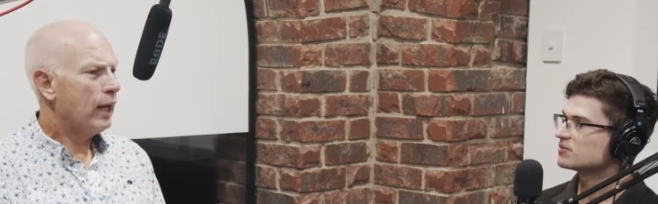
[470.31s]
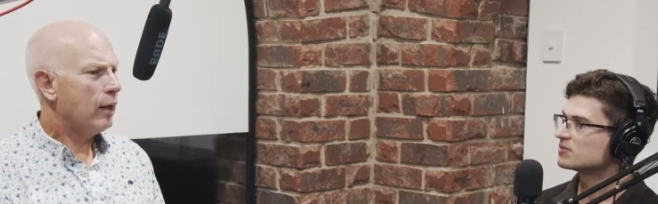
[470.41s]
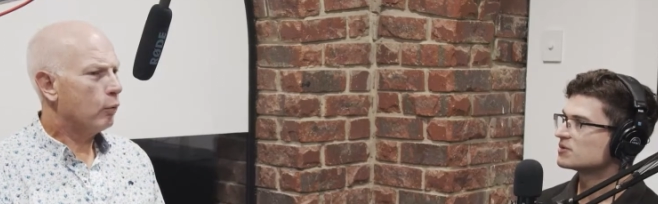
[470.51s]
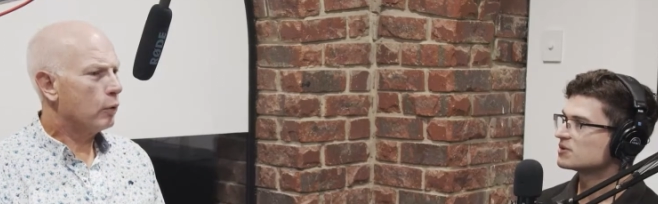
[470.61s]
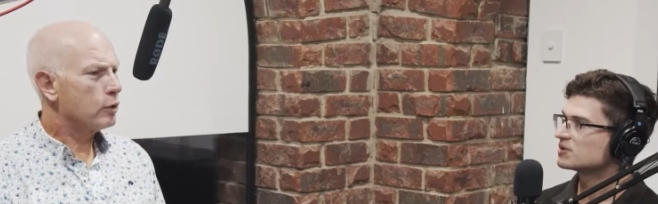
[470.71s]

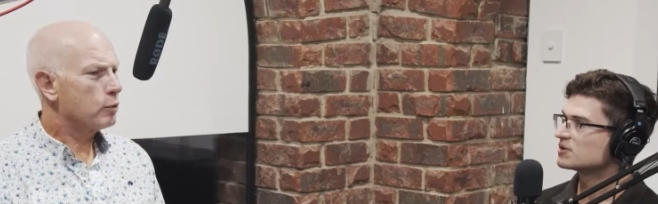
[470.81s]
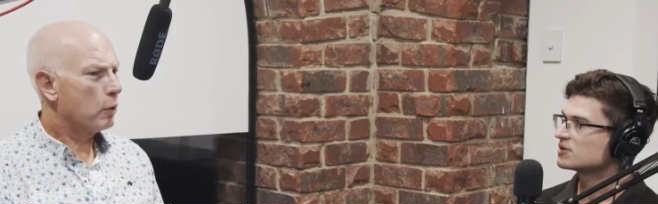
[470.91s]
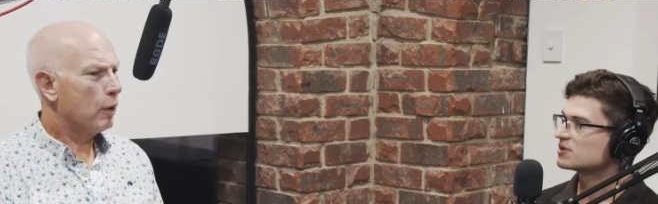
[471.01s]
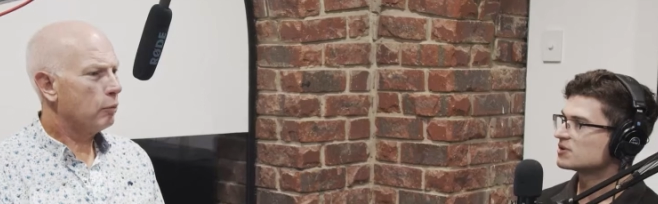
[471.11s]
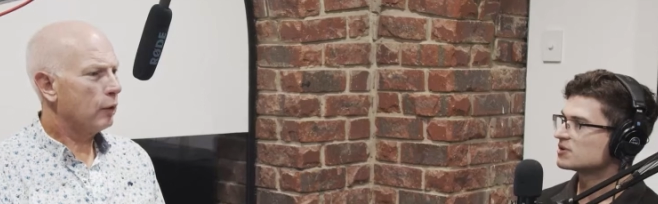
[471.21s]
Speaker 1: It was
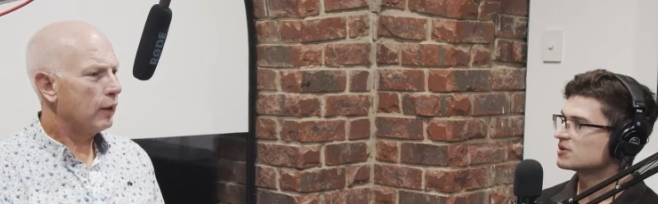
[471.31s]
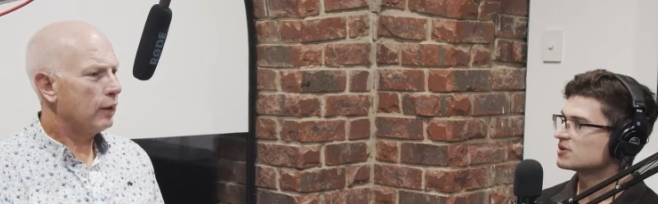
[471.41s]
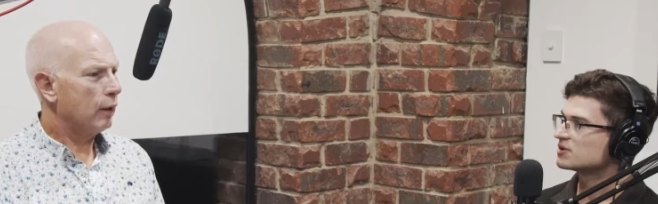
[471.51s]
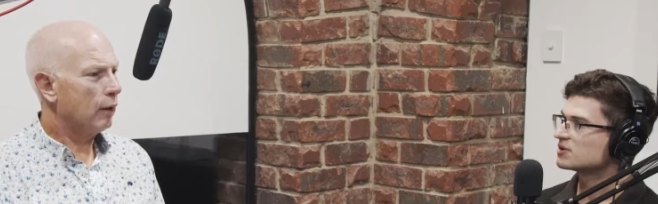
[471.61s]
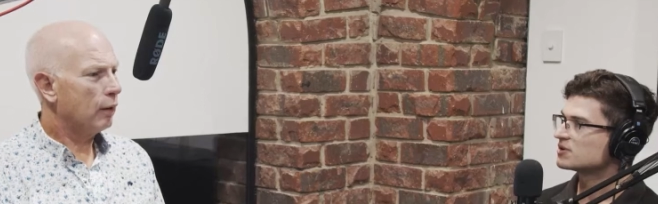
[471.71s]

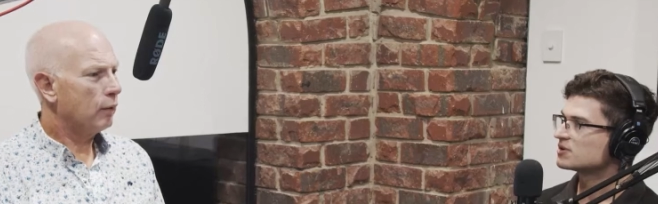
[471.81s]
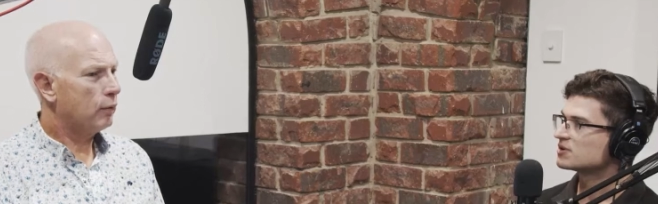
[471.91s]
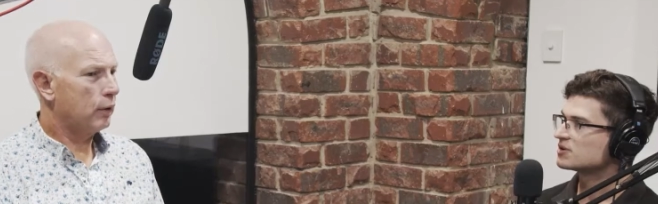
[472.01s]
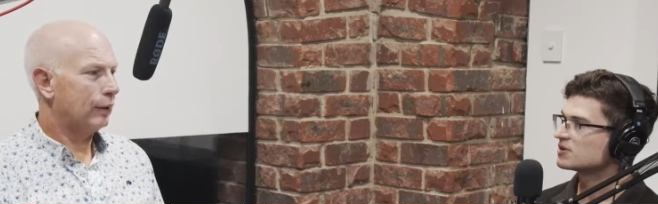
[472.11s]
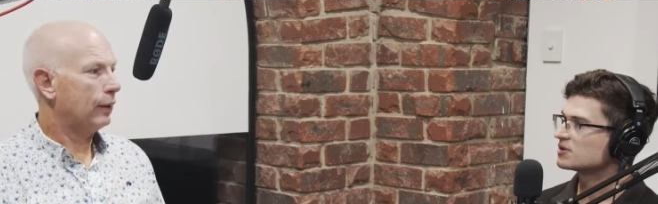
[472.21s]
probably
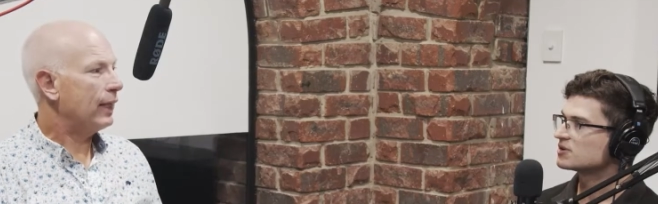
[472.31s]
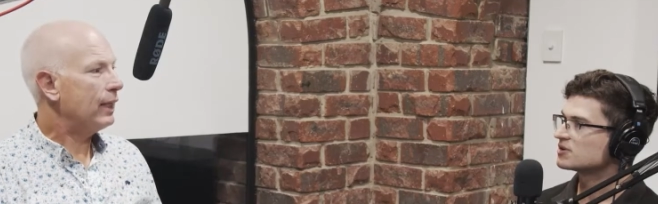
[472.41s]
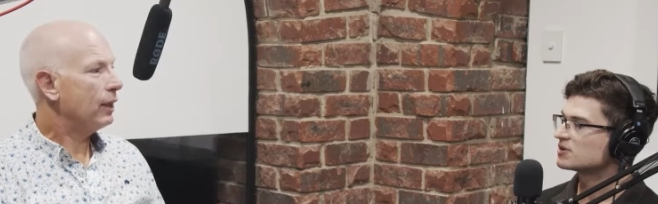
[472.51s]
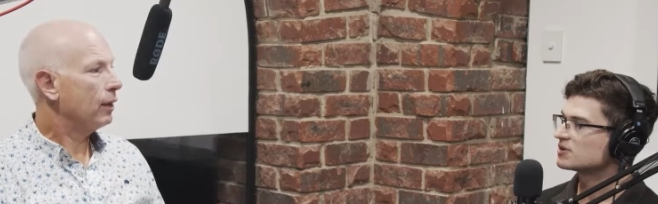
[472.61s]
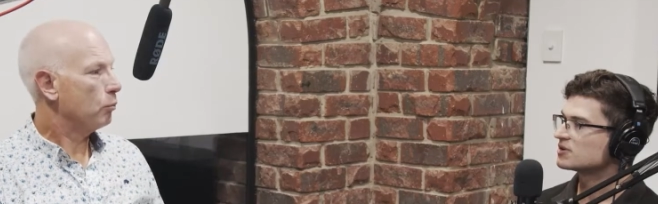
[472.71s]
the
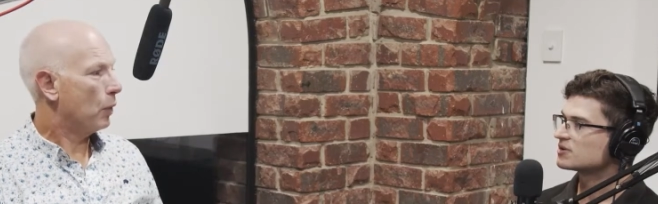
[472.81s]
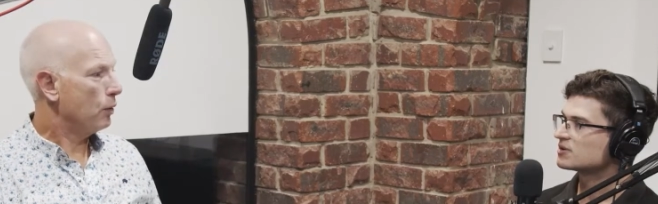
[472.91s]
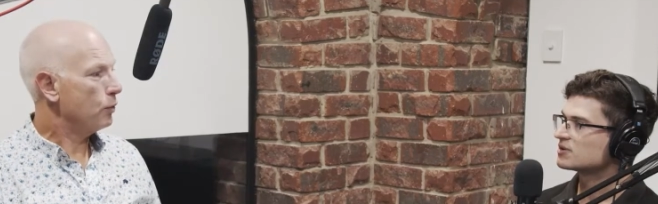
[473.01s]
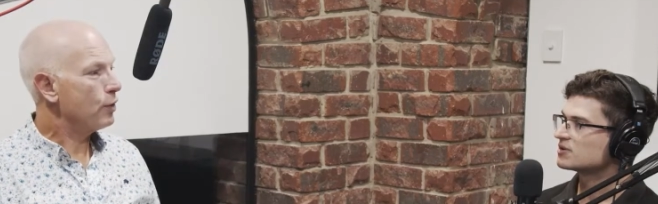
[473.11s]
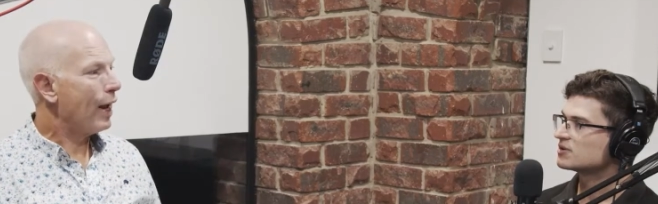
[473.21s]
leading
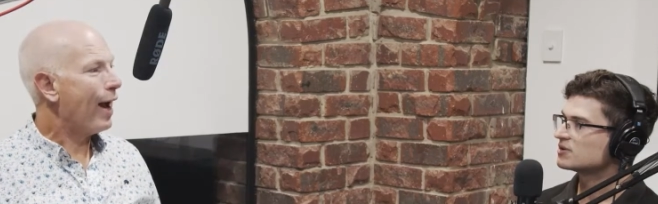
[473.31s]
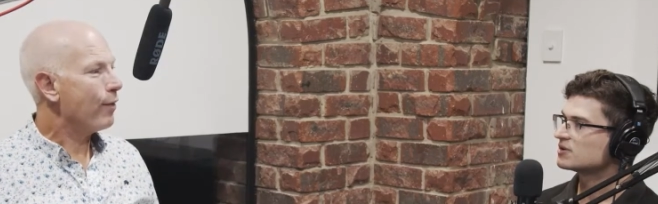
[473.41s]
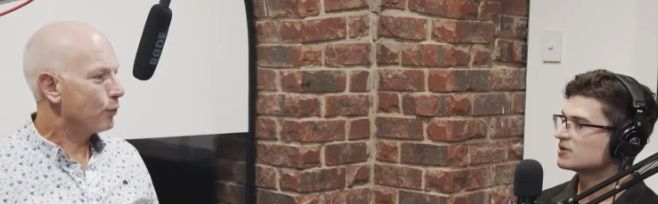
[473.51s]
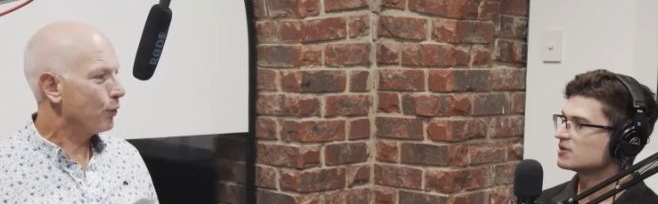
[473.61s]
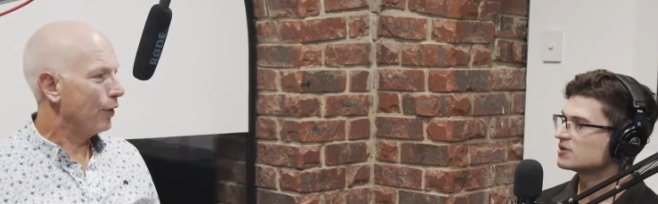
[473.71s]
months
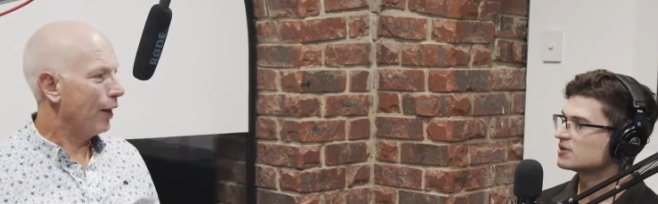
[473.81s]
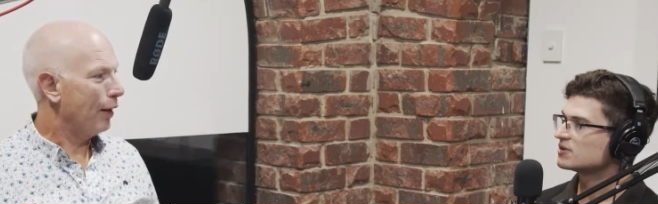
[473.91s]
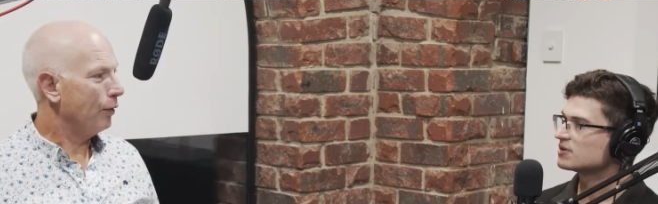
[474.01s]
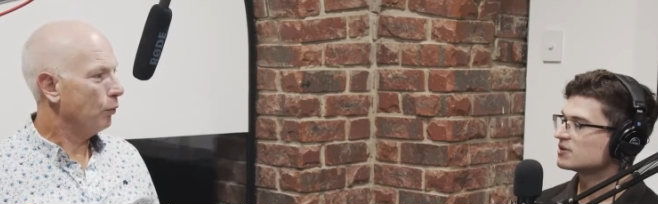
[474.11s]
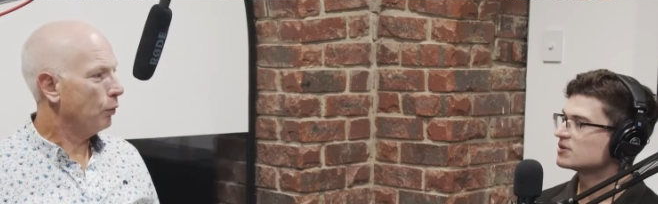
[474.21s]
after
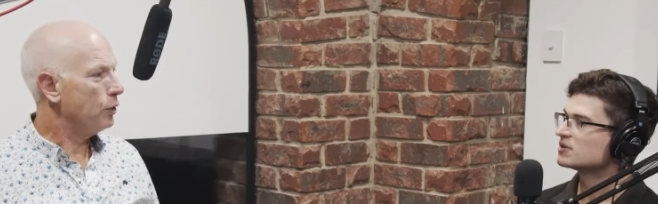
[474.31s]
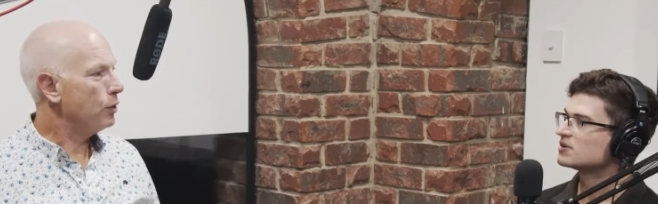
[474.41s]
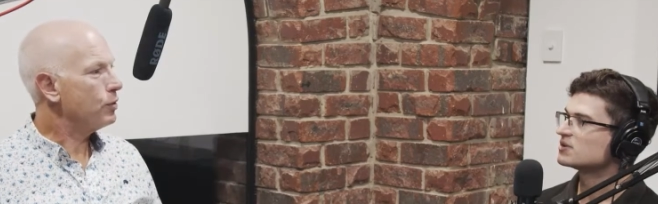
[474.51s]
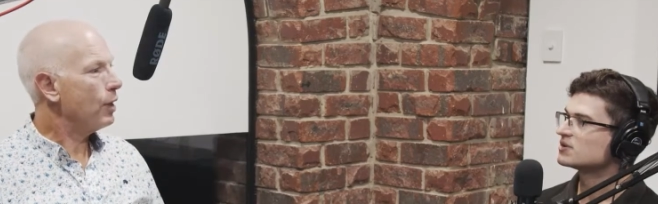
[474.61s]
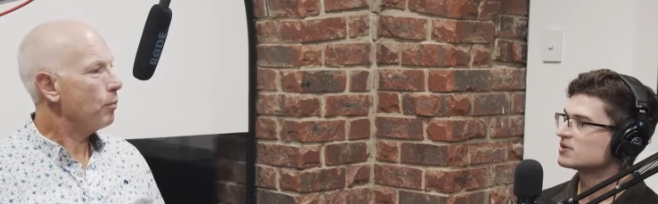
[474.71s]
that when you
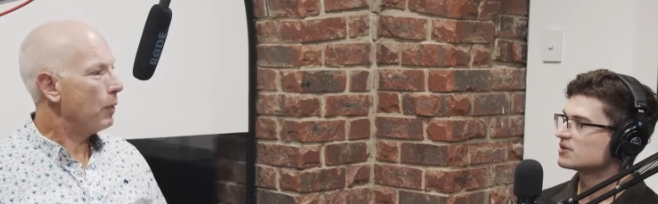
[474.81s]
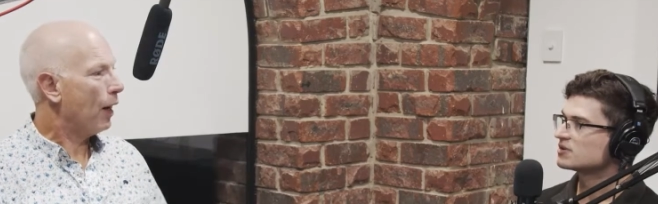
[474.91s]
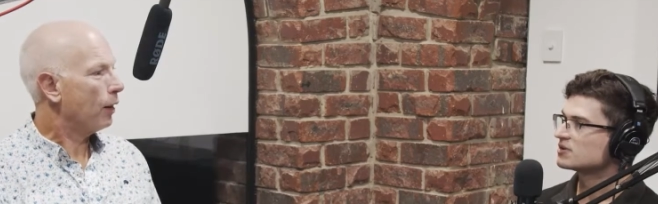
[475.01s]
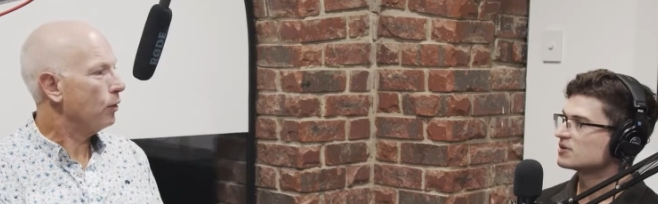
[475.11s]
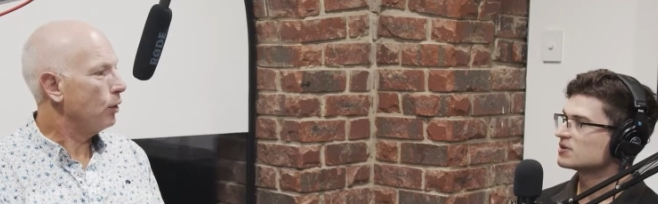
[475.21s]
sit
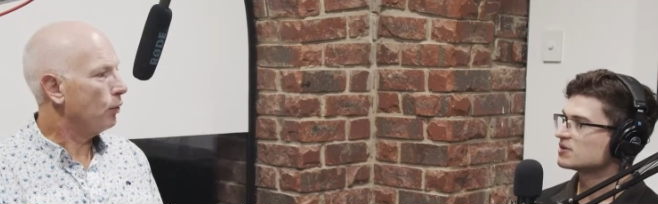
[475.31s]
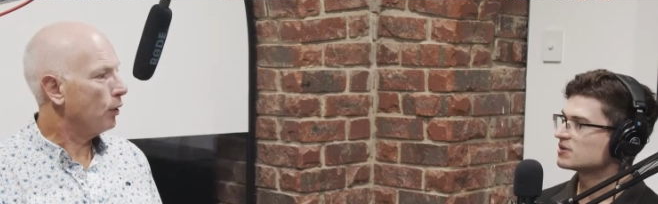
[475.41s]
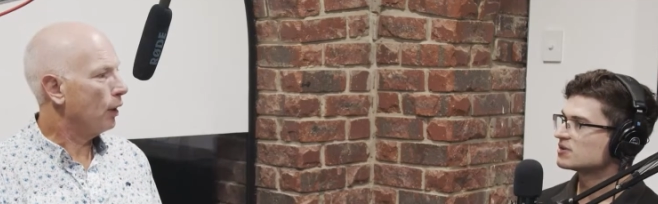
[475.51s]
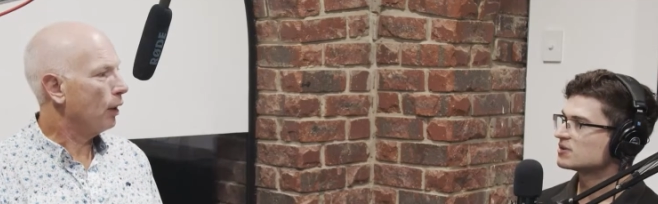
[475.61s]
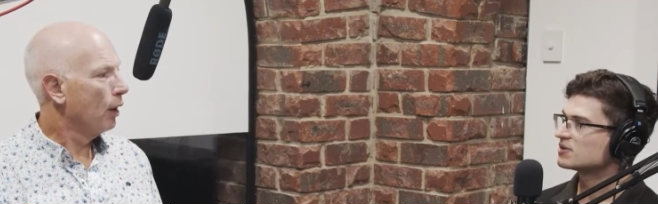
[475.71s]
back and you
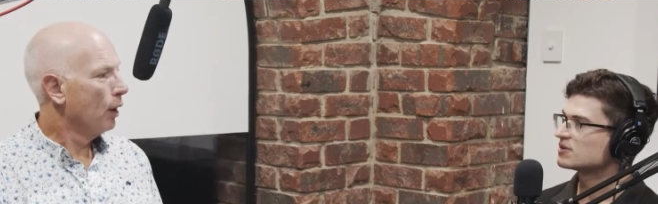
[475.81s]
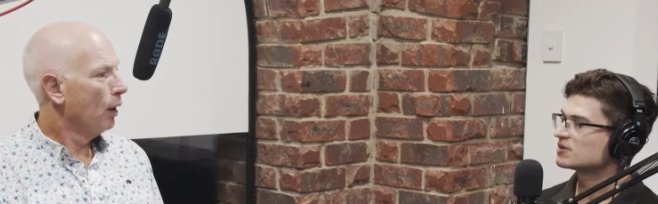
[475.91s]
think,